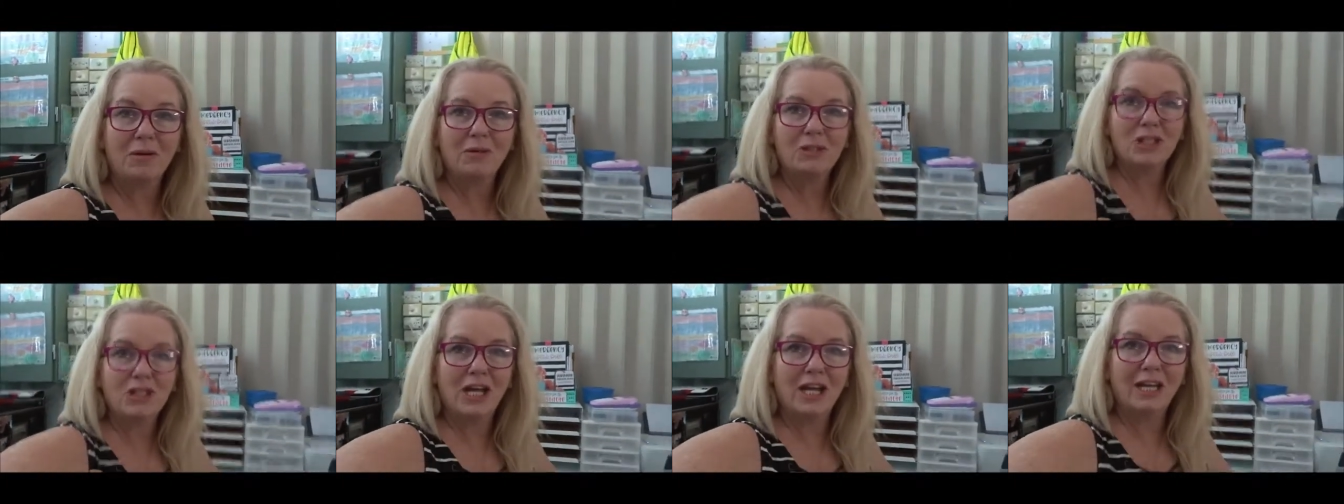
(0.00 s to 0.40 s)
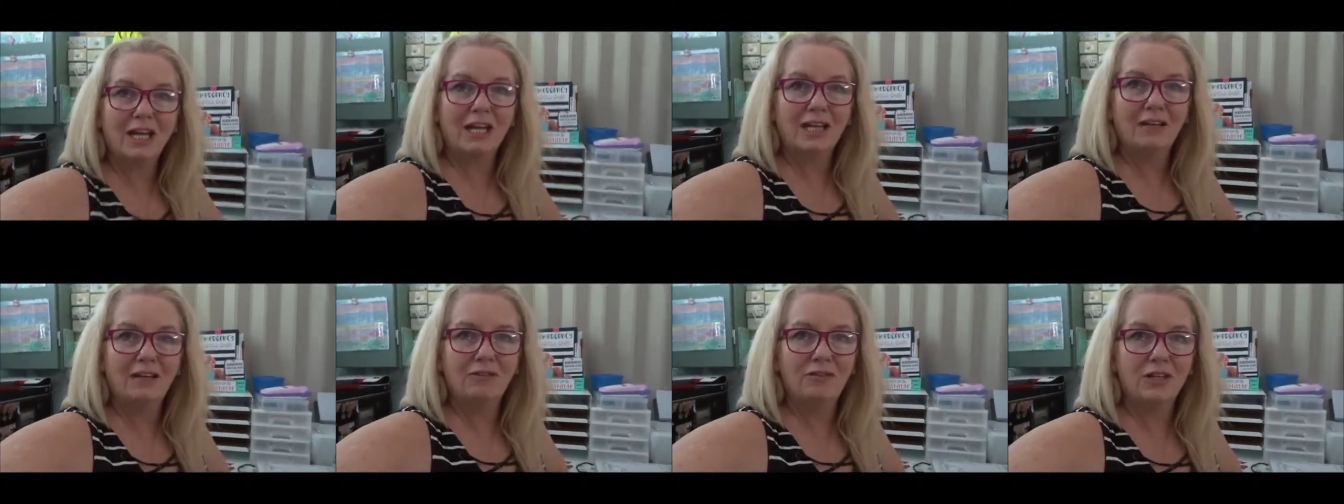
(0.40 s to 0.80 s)
which I had
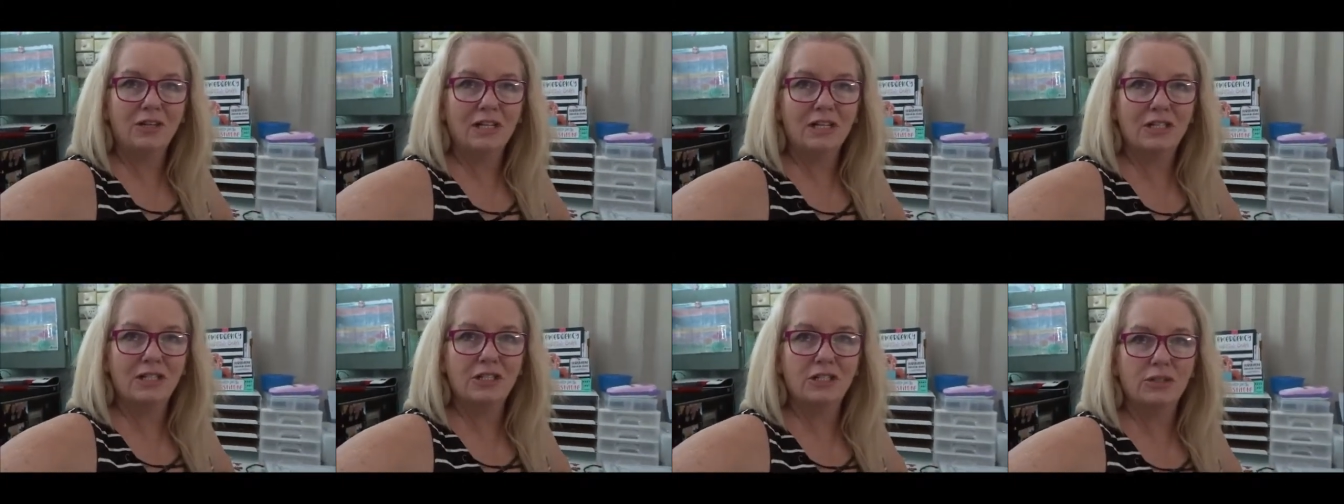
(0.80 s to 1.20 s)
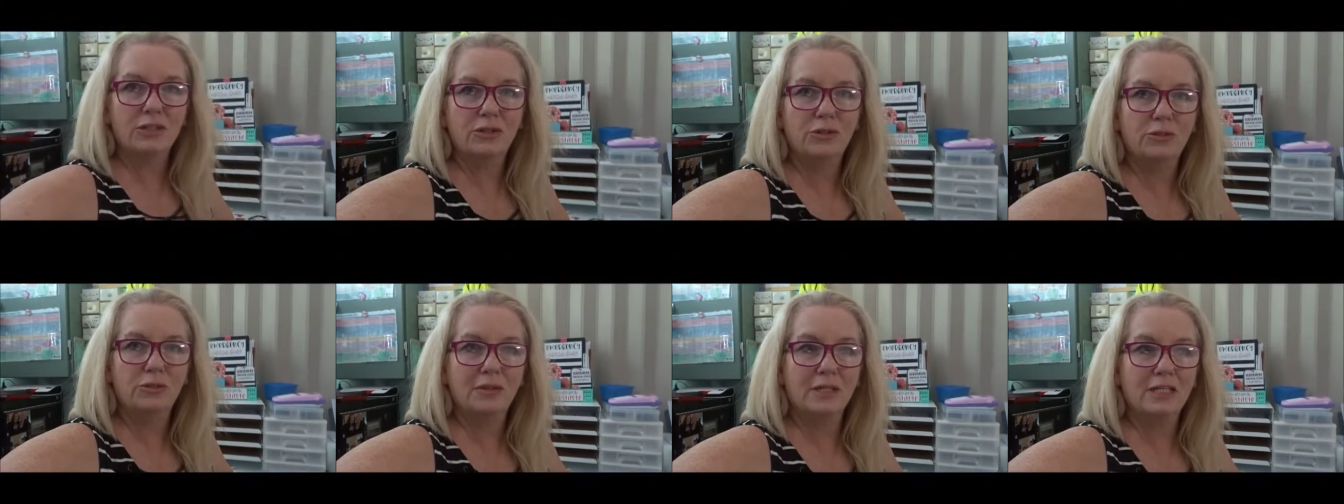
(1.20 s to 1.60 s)
left at
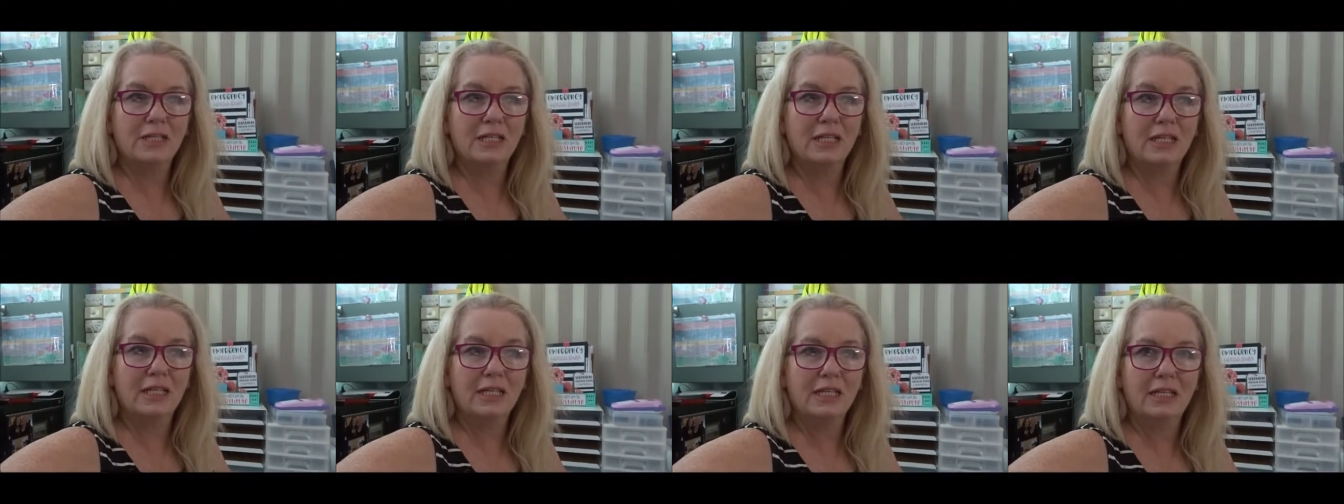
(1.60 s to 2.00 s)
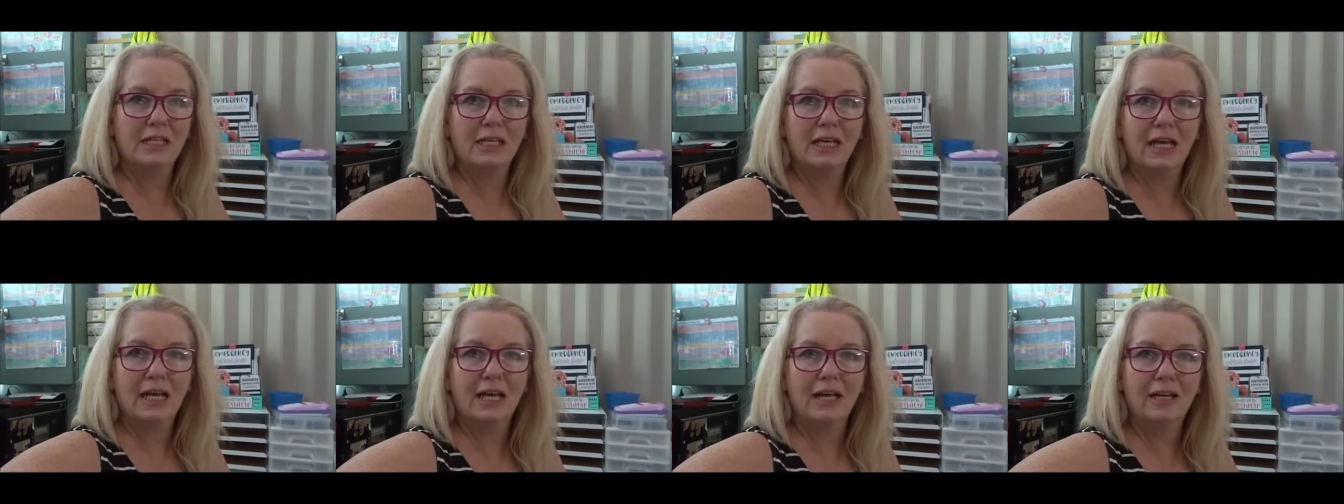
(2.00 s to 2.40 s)
school because I need the
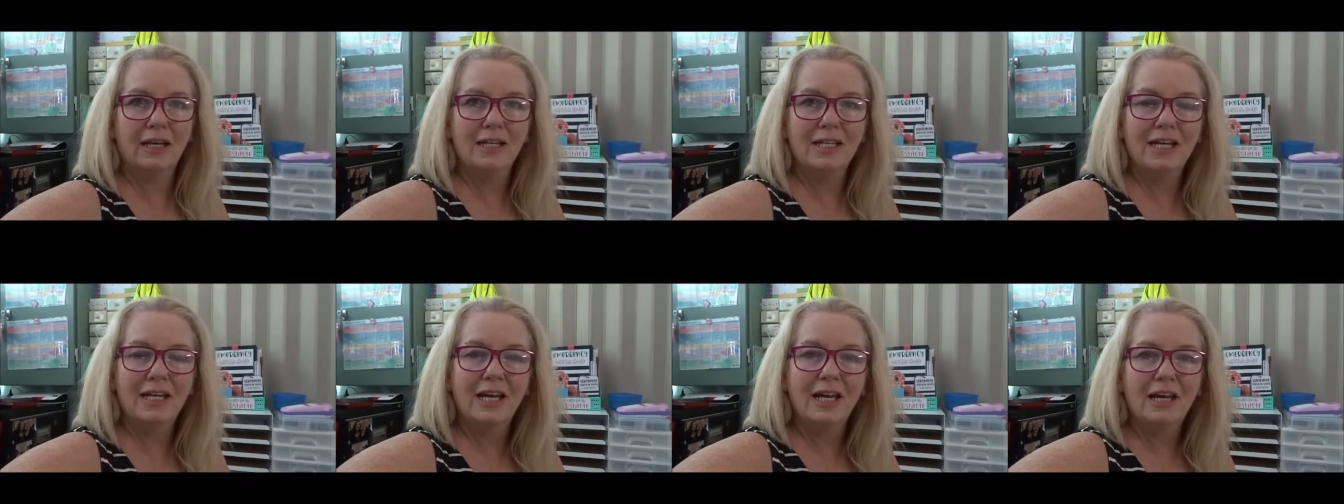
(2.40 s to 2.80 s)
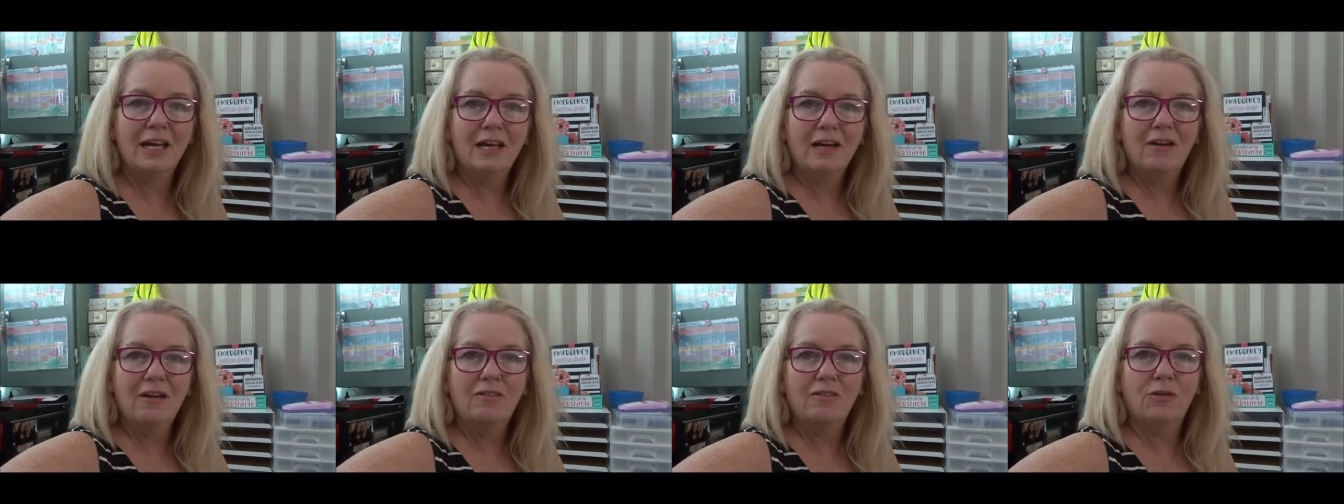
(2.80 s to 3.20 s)
card
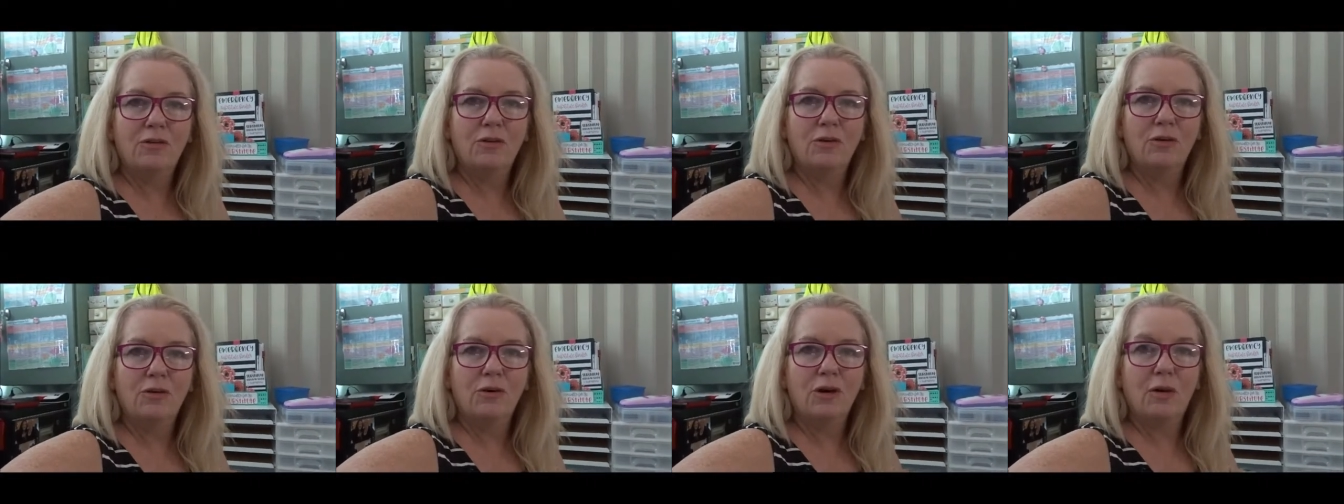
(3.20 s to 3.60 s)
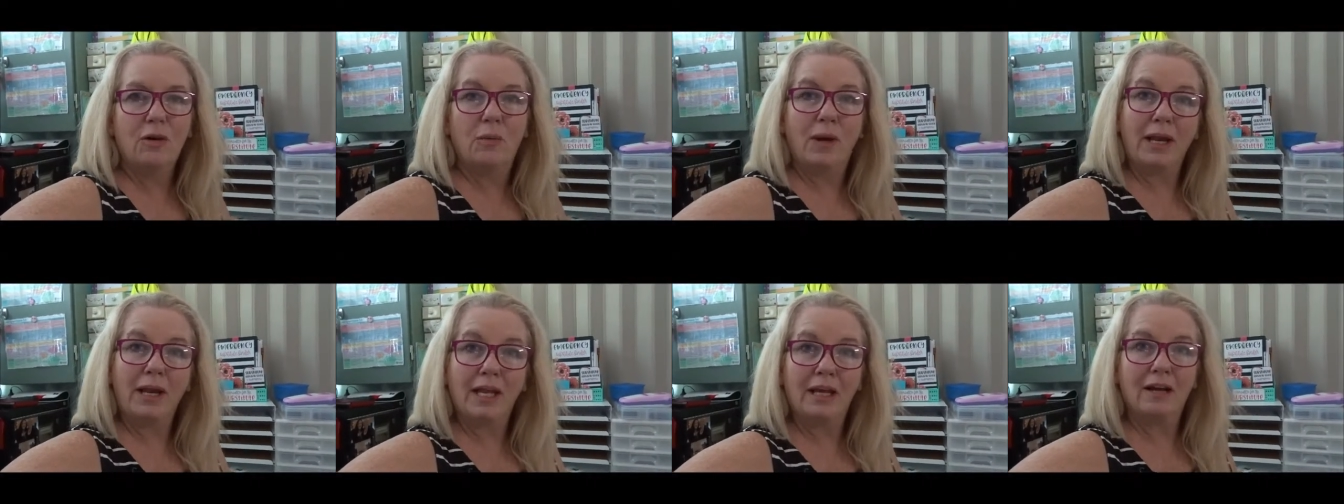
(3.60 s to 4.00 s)
for a
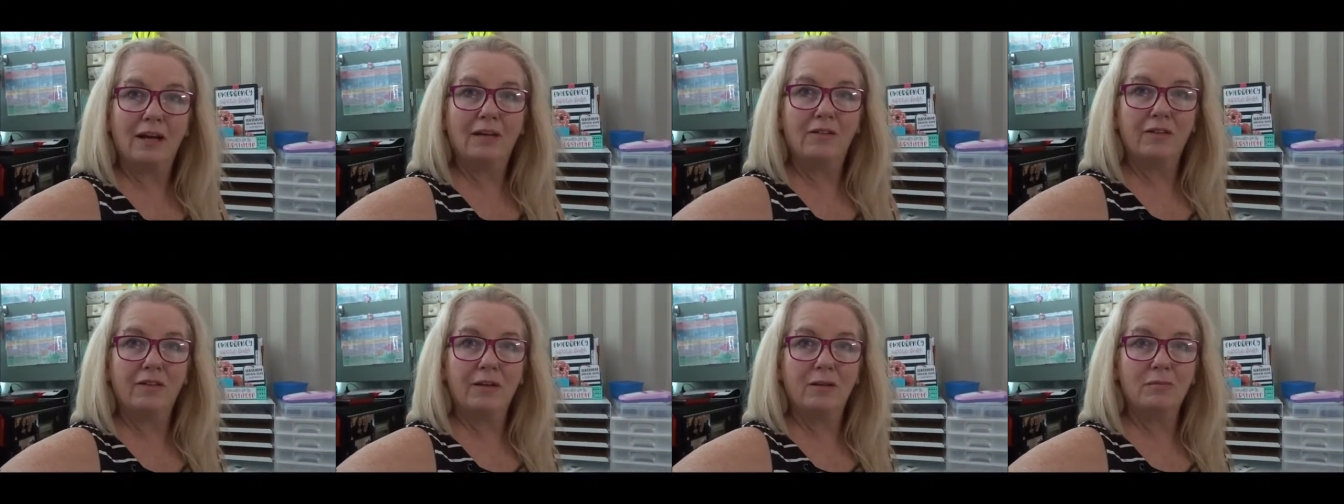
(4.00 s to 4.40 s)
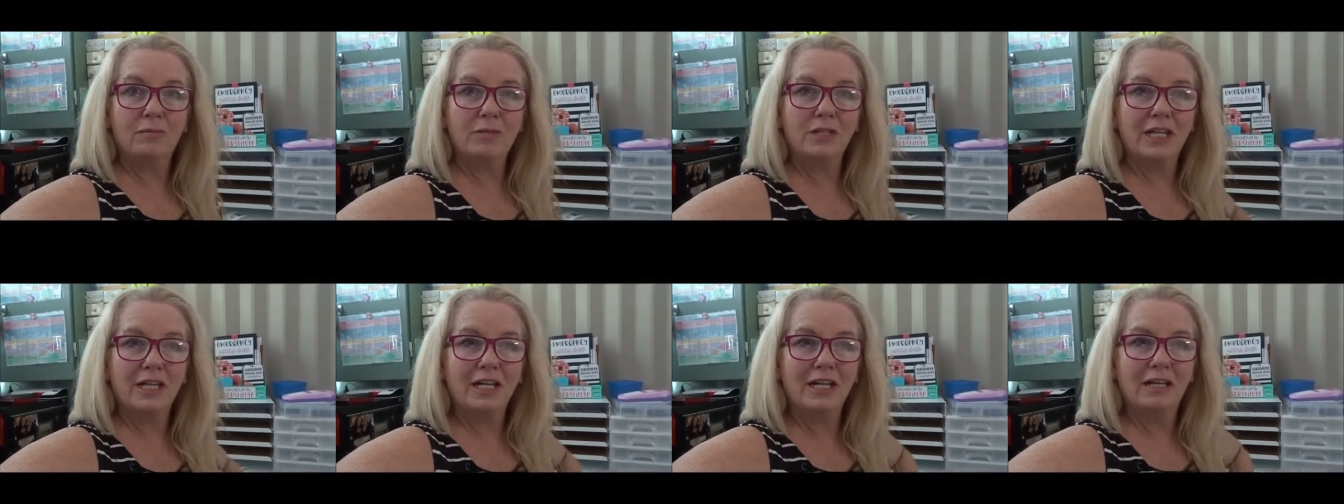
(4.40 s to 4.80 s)
wedding I filmed